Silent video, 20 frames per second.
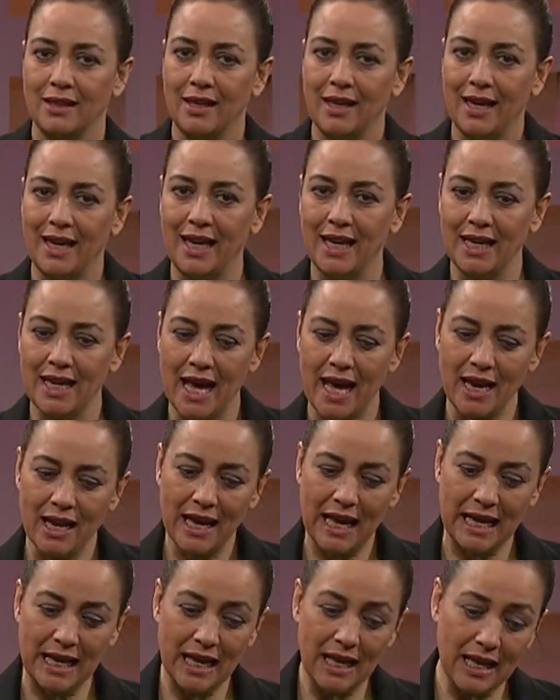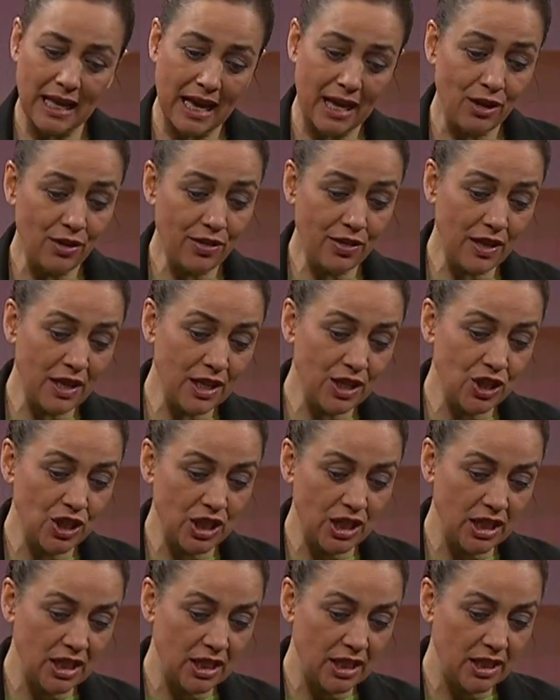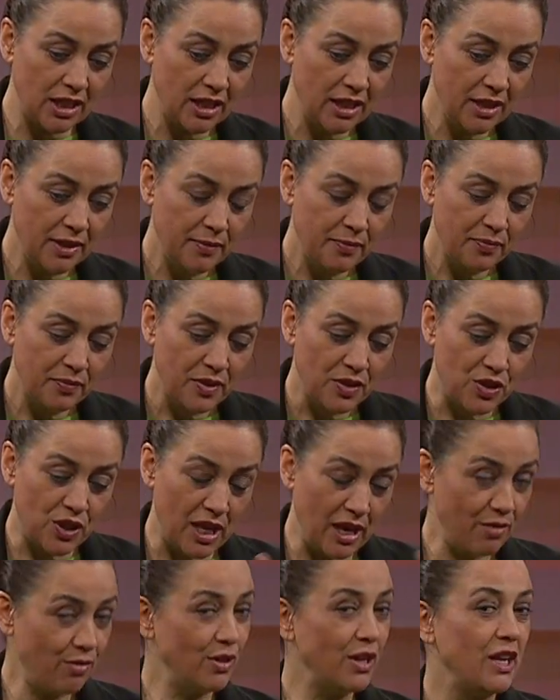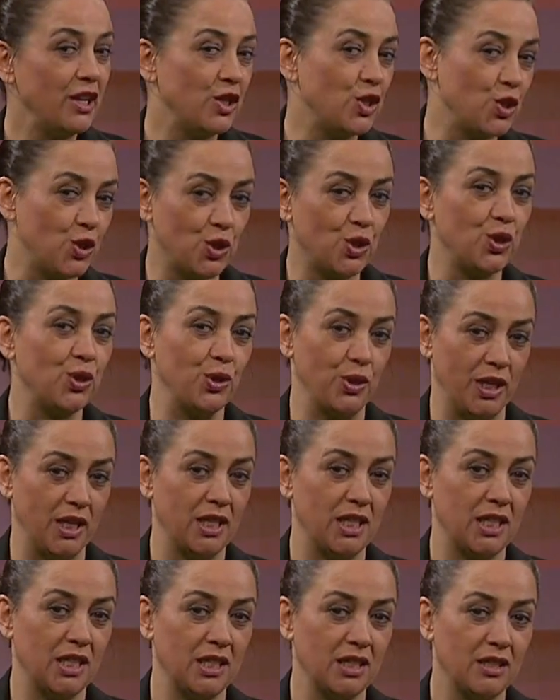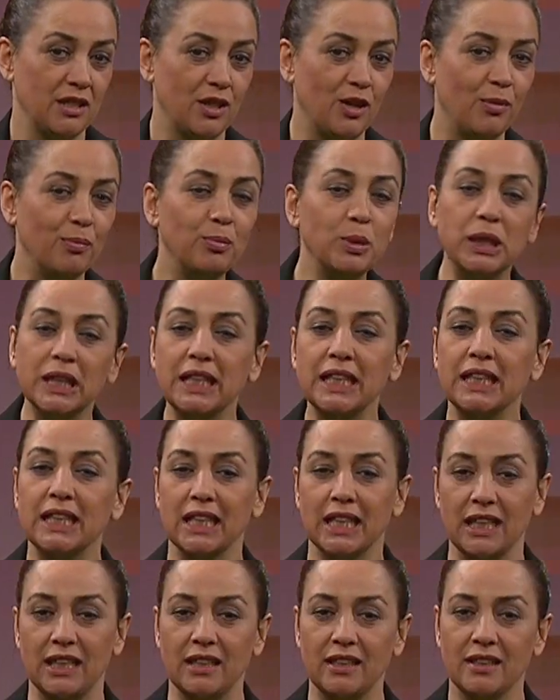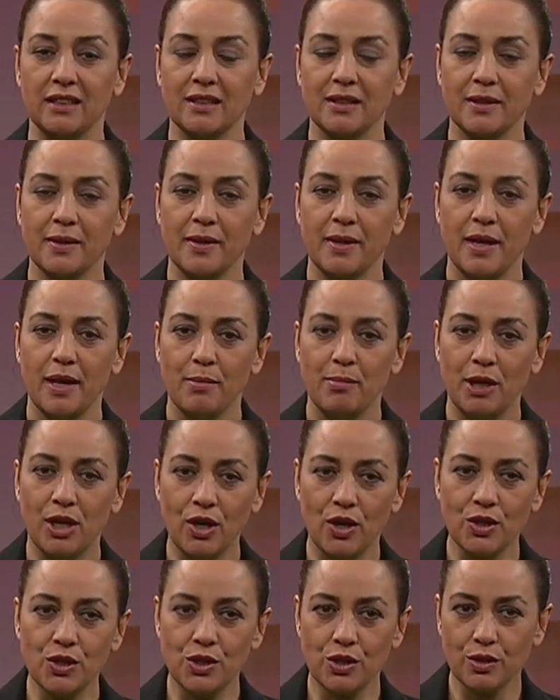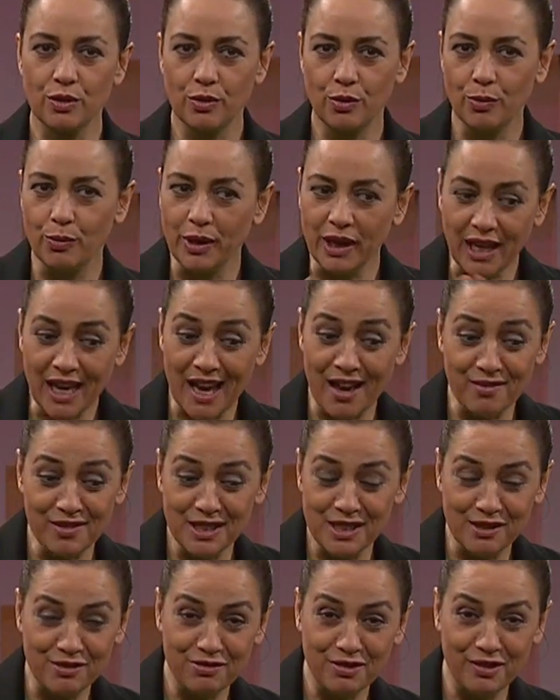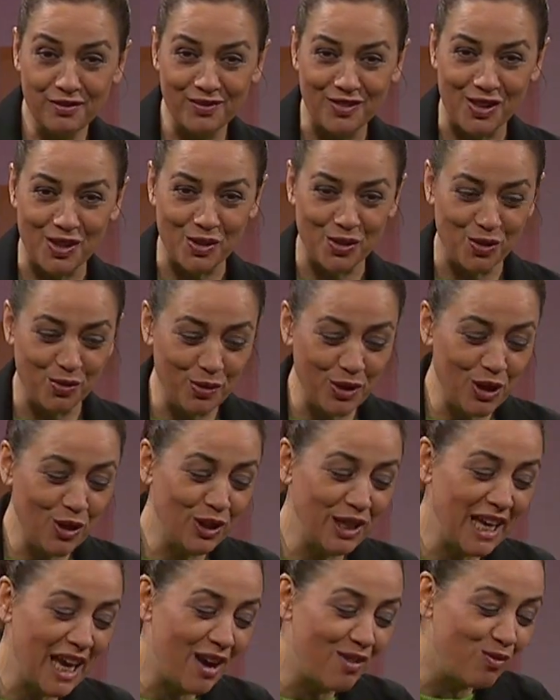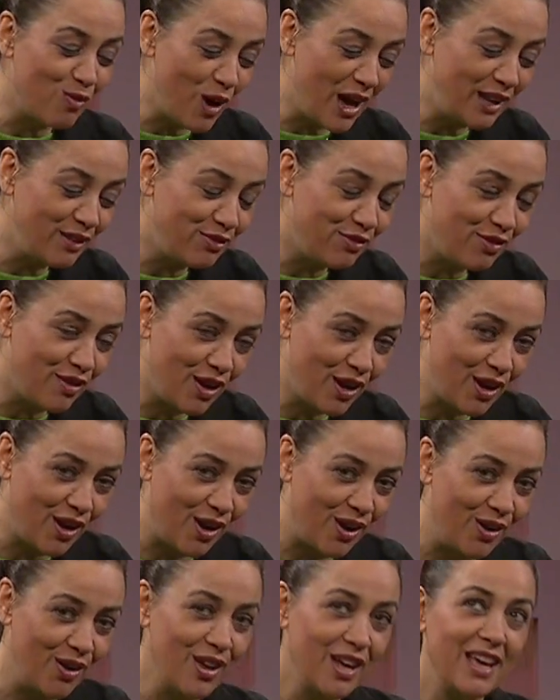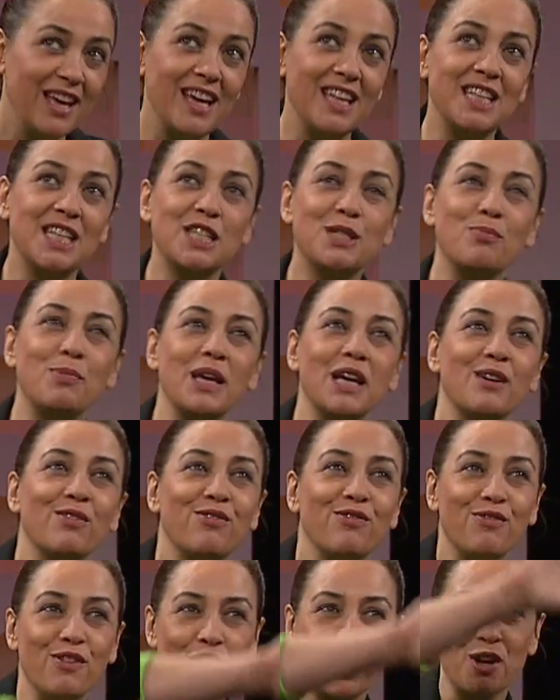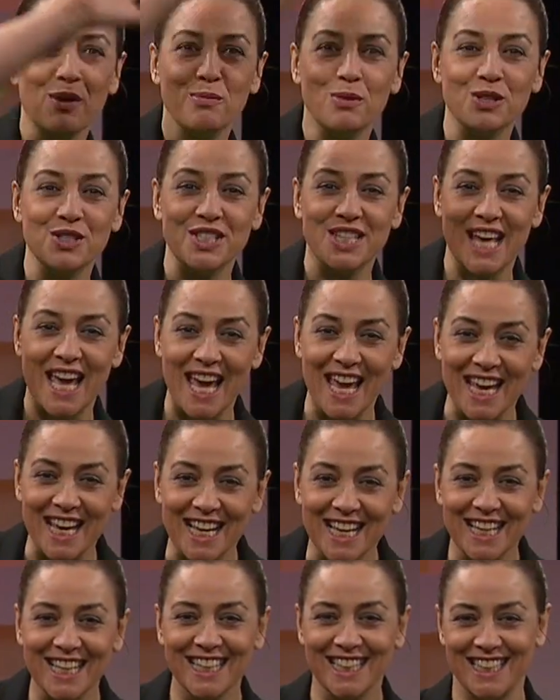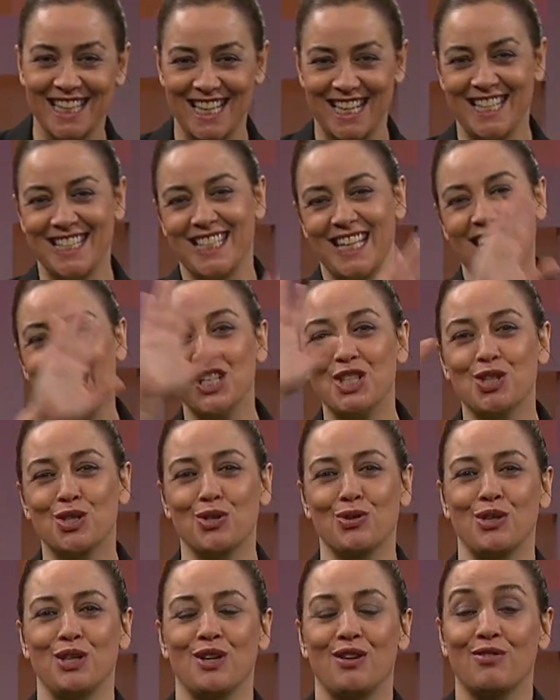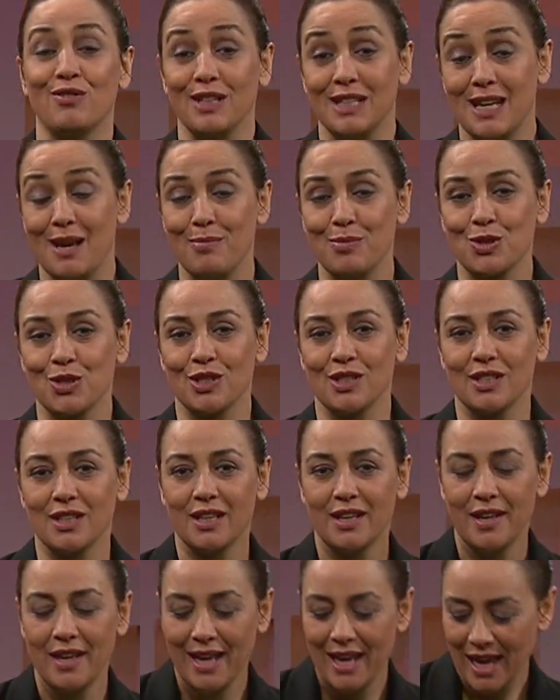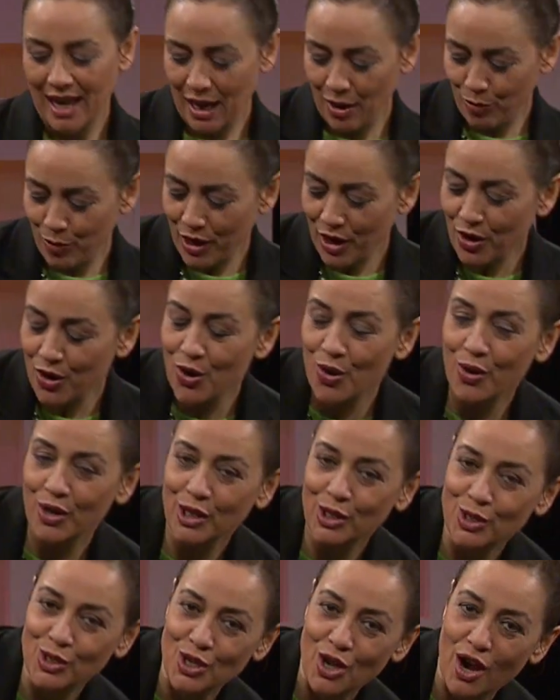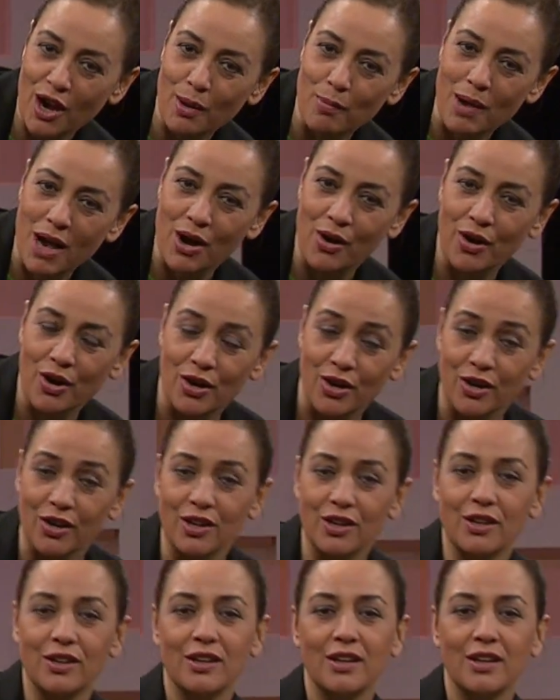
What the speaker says: And I don't think she ever understood it completely. Because we have a different view. We only have one photo in this big photo mosaic that is the history of redemption. And we're going to talk about her.